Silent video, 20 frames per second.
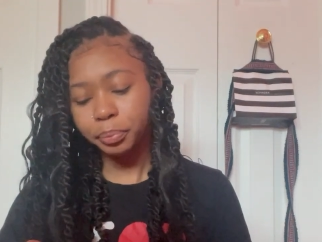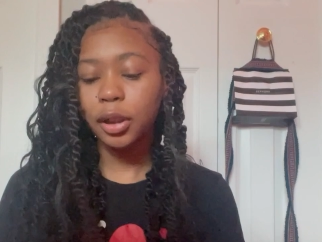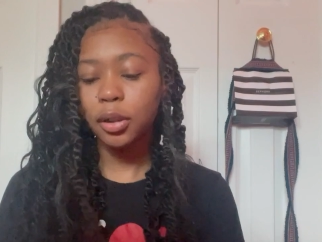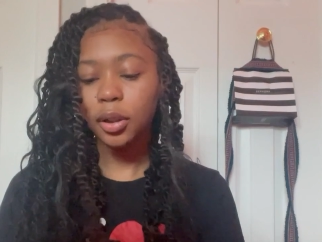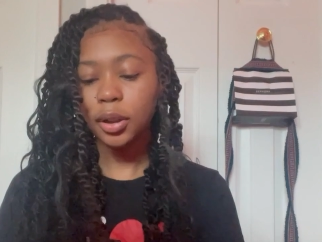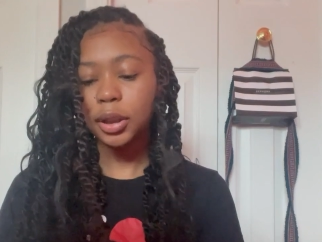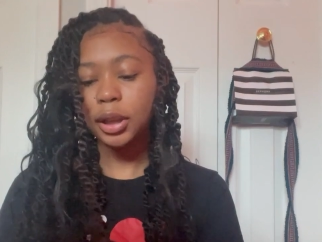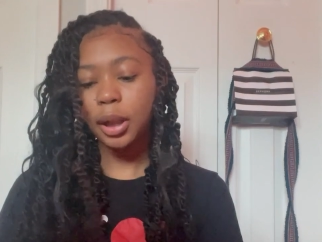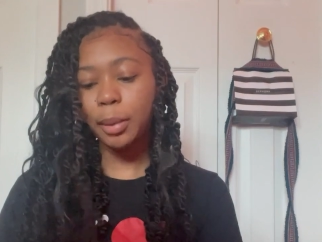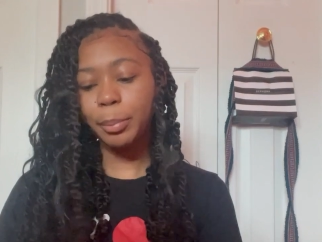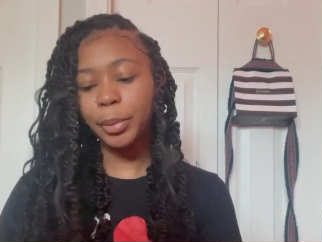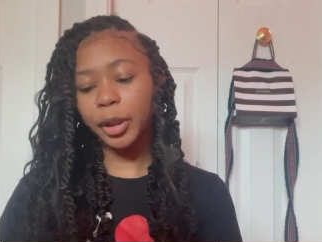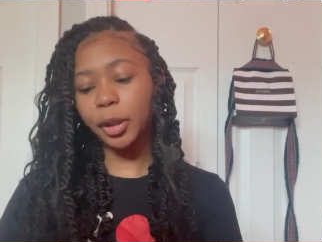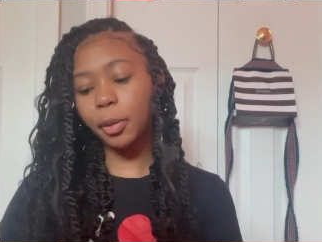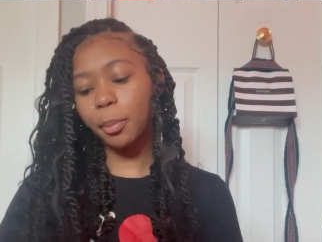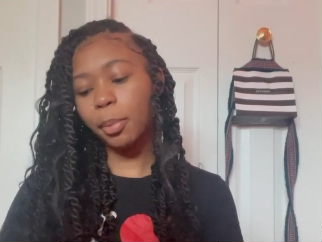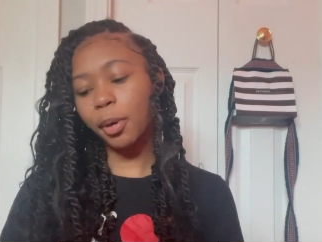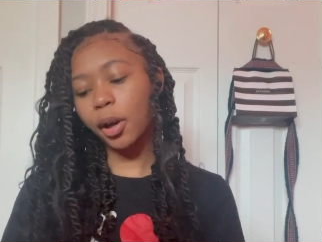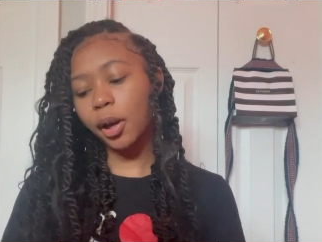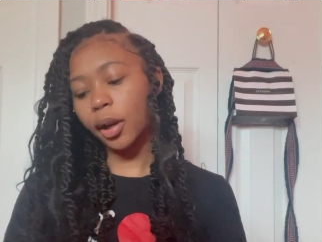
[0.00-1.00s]
On to the
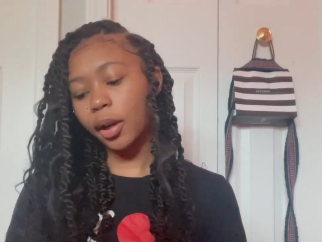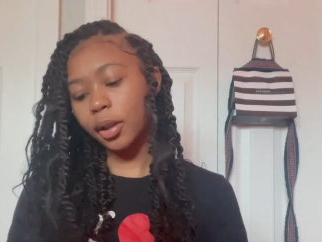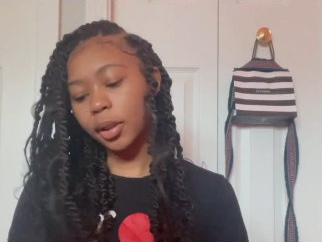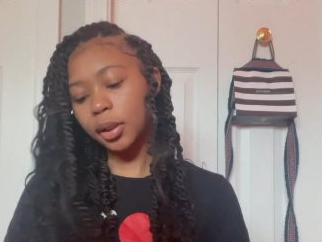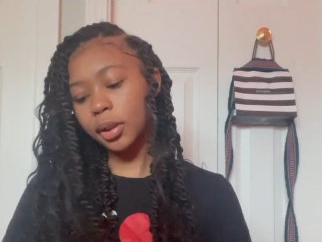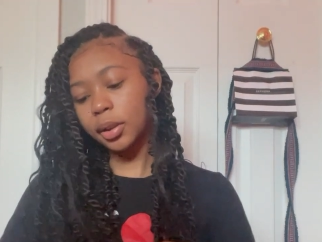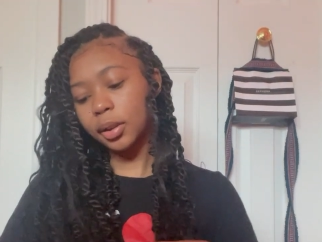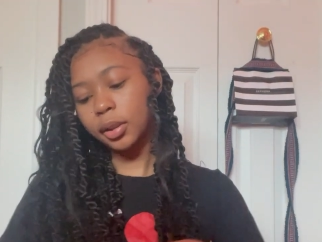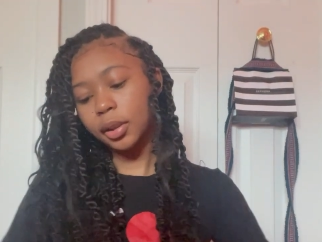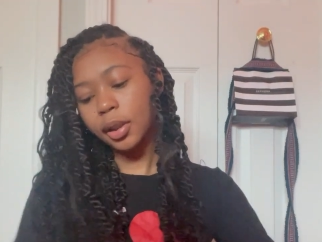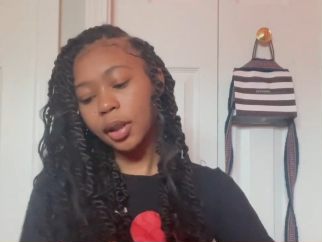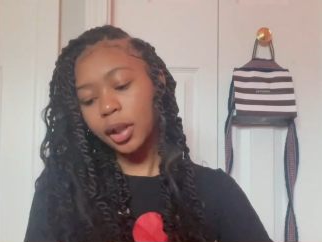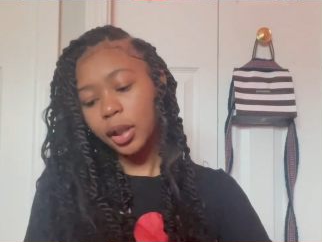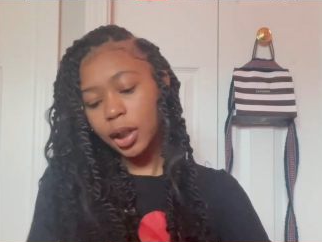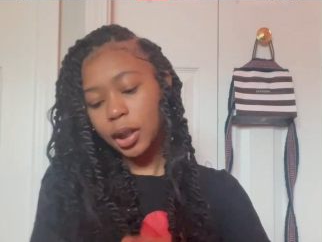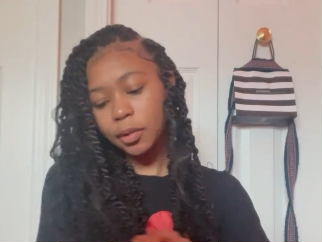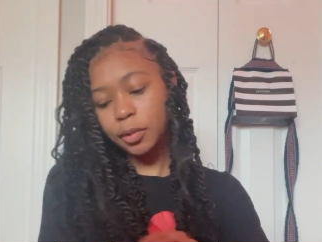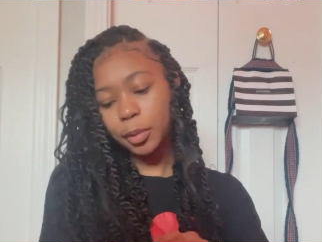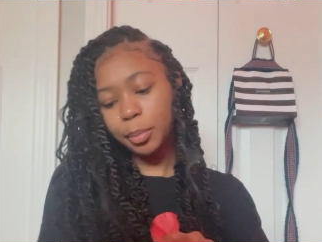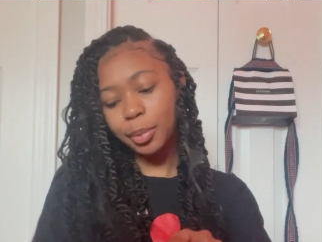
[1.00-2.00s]
bigger part
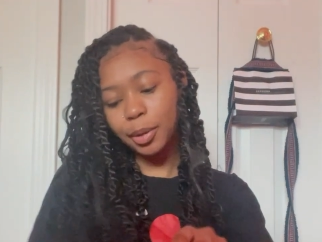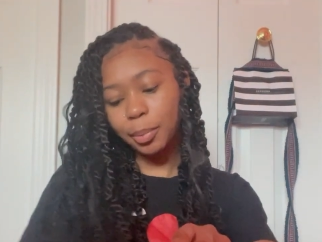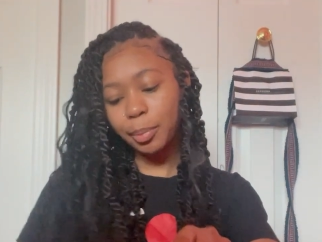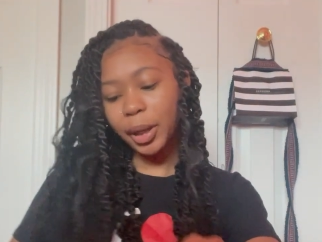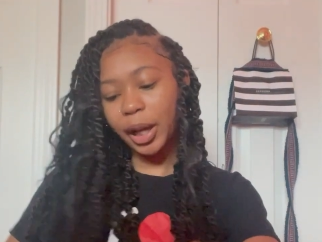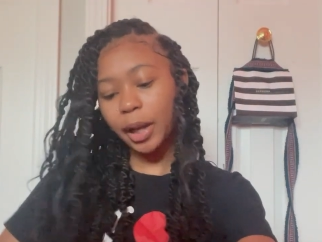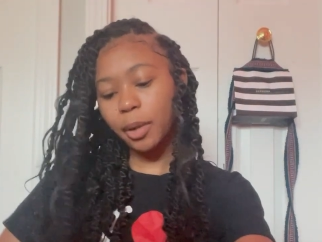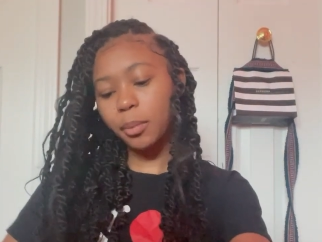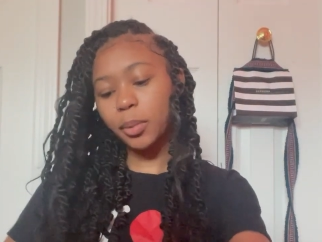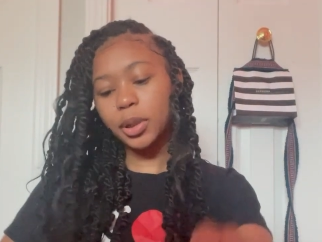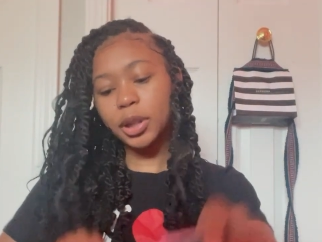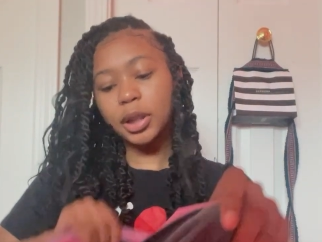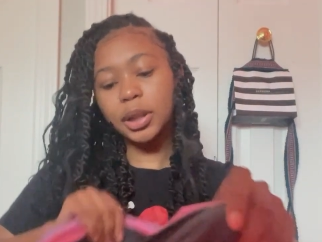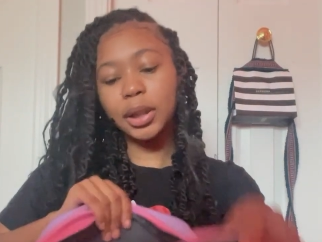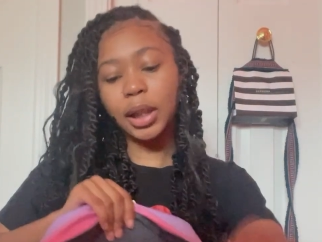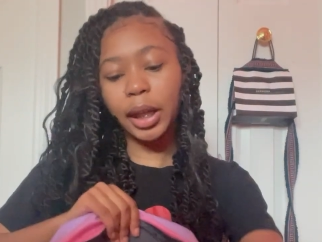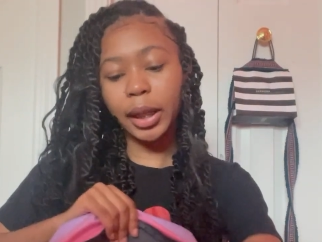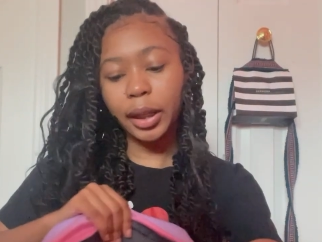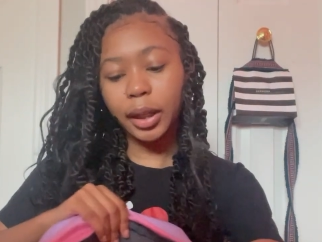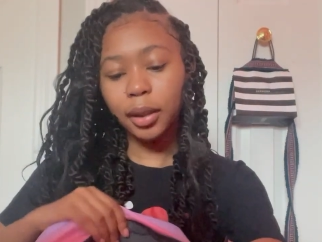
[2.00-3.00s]
of the book bag, which is
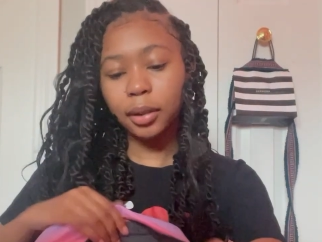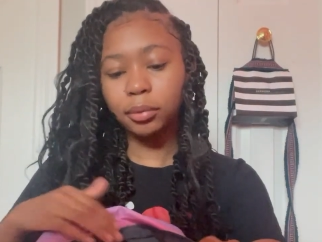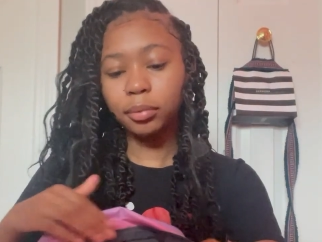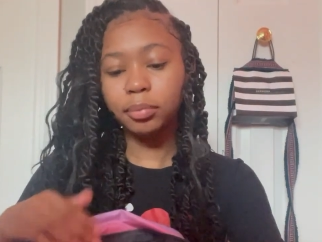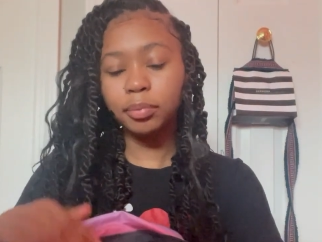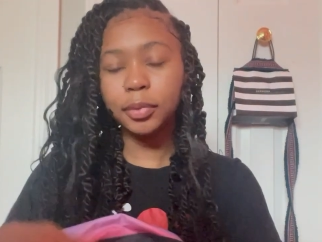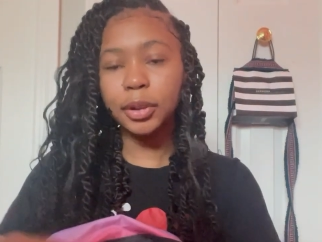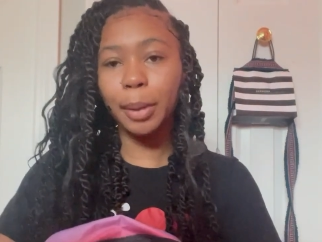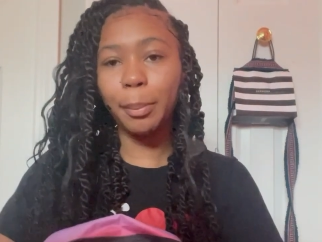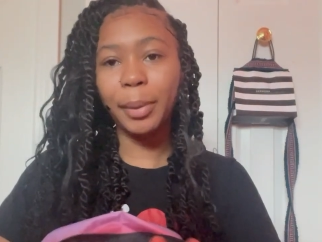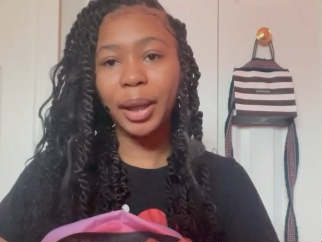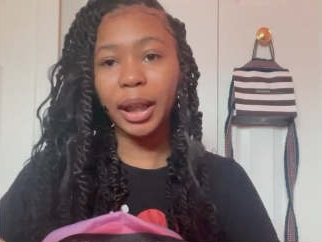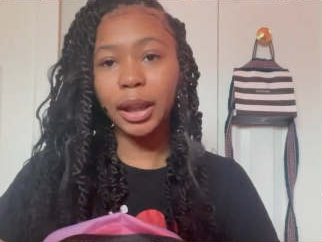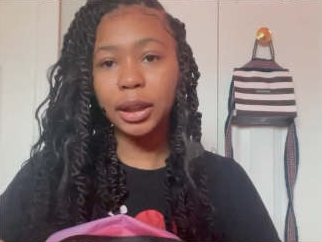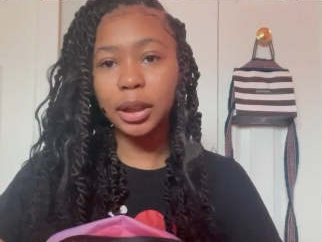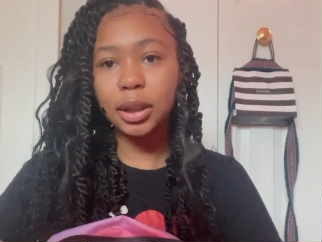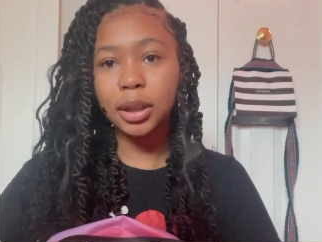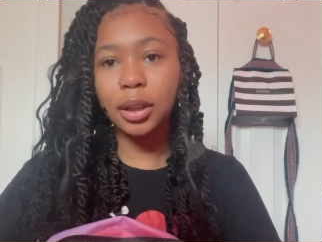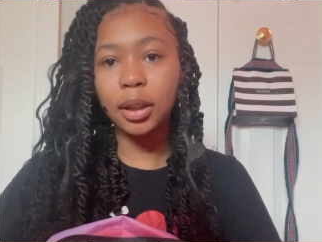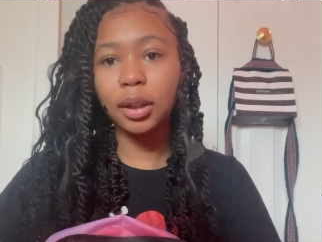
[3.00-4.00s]
like the
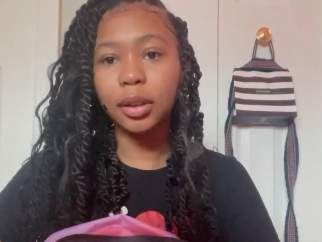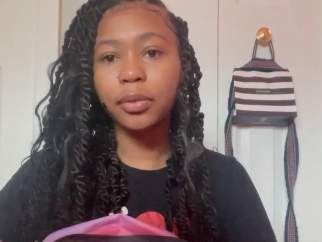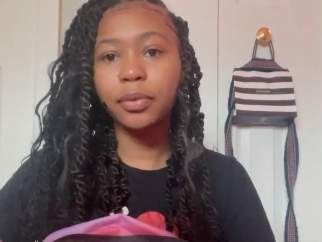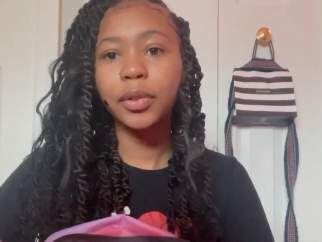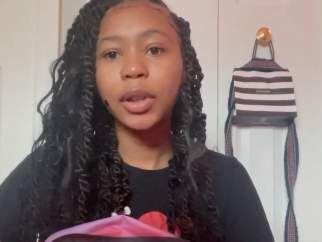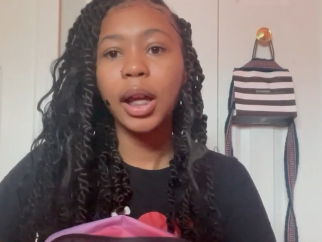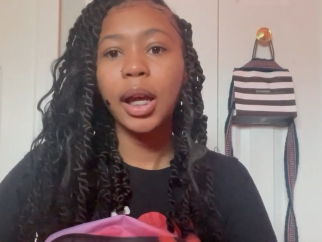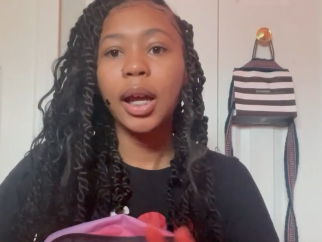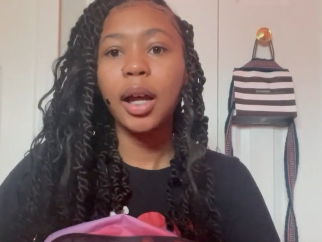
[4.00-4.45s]
main stuff.